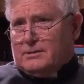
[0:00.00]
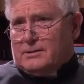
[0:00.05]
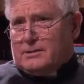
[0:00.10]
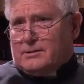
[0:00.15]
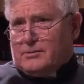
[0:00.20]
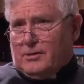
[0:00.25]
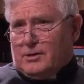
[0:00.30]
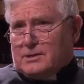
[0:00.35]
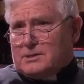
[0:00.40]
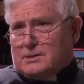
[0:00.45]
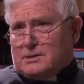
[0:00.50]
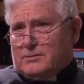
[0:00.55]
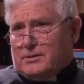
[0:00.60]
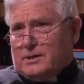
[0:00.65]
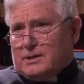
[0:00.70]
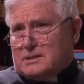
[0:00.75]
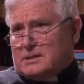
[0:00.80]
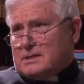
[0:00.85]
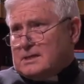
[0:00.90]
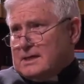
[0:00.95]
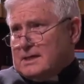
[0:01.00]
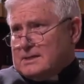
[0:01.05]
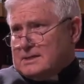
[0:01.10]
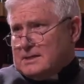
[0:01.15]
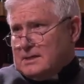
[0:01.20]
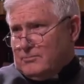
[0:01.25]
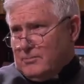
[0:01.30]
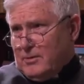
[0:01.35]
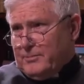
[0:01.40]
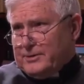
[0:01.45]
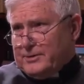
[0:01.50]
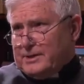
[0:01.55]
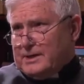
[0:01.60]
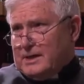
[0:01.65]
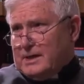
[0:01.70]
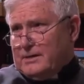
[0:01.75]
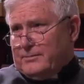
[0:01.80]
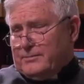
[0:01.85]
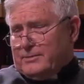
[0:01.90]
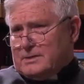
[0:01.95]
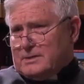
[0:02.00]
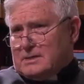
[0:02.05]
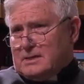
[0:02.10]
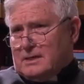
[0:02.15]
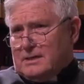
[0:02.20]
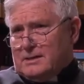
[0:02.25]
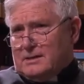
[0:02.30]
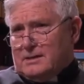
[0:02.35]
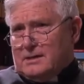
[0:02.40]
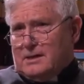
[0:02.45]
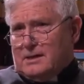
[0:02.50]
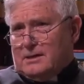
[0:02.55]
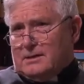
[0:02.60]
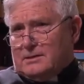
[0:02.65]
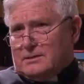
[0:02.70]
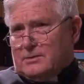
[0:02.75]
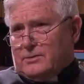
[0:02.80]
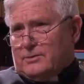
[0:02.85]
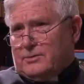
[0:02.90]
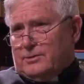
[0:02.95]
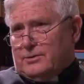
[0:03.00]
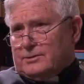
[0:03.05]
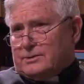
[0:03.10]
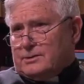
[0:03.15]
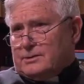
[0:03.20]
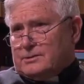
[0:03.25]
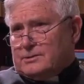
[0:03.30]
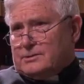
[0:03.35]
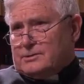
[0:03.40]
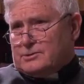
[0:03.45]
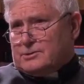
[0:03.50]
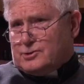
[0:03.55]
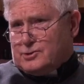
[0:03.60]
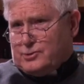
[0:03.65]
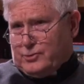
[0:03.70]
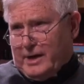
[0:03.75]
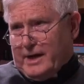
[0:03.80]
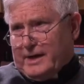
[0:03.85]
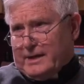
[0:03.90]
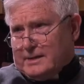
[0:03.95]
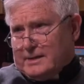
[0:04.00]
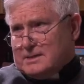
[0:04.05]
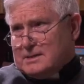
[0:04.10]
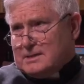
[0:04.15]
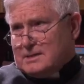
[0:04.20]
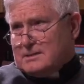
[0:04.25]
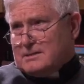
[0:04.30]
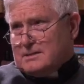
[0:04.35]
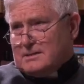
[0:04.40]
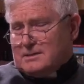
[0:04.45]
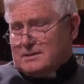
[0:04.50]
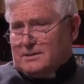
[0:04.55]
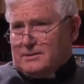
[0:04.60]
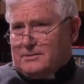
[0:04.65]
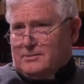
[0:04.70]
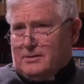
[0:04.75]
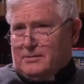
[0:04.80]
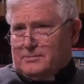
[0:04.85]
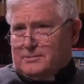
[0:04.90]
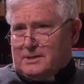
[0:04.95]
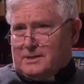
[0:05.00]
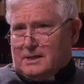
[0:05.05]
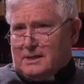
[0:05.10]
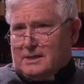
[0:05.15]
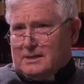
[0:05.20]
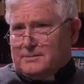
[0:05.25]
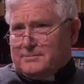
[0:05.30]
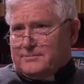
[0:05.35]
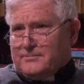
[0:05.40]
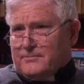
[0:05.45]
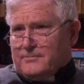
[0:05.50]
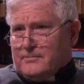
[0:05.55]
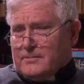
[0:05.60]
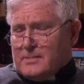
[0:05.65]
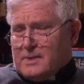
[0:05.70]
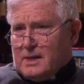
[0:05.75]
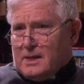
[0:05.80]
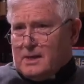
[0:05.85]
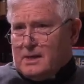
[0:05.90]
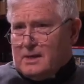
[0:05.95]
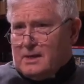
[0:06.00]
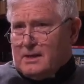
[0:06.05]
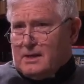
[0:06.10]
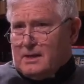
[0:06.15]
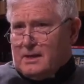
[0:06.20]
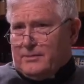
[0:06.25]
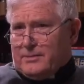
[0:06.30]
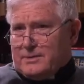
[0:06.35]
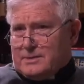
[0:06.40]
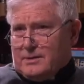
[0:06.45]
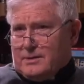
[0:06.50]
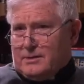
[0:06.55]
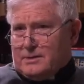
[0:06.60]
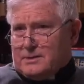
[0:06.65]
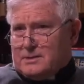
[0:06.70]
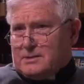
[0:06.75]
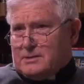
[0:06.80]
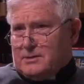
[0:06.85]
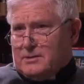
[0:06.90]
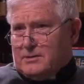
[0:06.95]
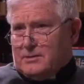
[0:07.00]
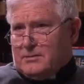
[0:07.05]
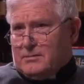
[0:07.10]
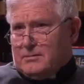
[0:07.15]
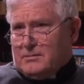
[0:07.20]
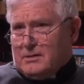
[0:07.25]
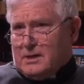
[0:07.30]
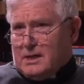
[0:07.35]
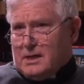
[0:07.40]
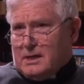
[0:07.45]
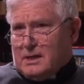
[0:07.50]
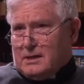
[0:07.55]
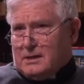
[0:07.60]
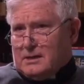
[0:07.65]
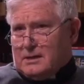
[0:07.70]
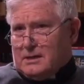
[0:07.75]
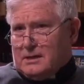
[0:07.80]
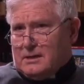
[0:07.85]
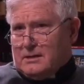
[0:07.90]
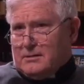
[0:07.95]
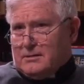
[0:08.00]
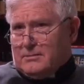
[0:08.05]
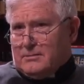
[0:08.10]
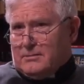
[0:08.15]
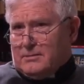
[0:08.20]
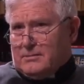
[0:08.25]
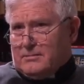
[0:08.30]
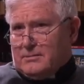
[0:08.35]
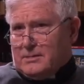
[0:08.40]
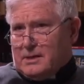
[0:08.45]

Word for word: cross-dressed as a woman. He was so-called trans, as they call him today. He was also a,